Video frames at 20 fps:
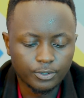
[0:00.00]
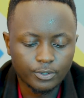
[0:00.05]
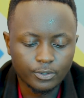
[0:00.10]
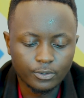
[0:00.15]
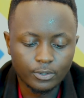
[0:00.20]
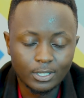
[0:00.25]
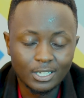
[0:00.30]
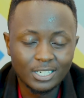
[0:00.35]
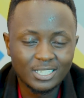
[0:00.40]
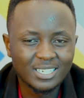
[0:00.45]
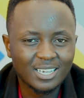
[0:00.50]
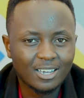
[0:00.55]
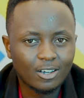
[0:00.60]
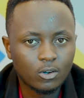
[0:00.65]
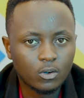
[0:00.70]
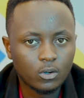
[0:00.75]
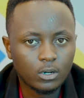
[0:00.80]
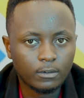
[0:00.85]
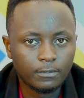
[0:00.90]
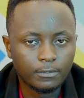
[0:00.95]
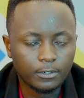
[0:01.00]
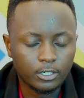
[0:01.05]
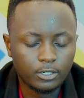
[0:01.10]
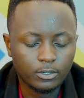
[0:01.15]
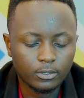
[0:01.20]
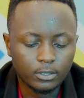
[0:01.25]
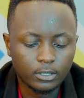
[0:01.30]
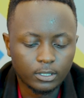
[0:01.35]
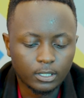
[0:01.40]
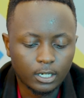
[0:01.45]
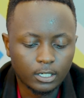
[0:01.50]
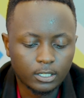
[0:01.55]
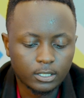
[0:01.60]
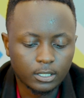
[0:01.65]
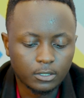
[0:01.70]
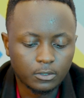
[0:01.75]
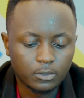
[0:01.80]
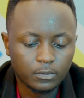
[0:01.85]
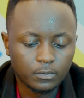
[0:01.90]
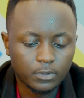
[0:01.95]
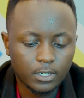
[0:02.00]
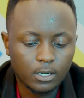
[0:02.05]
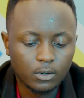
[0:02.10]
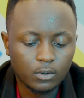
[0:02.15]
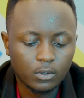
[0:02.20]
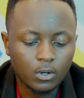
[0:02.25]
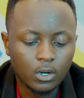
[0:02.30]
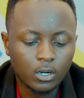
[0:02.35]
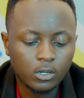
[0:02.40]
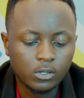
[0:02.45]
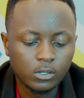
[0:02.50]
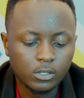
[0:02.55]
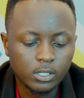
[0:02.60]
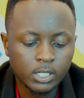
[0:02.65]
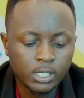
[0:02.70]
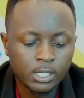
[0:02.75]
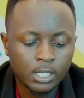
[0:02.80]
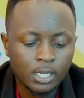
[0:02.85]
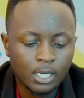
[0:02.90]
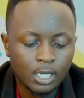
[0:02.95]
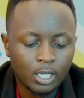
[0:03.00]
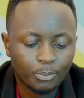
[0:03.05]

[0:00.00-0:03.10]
So there's a whole video on that we've done on our course.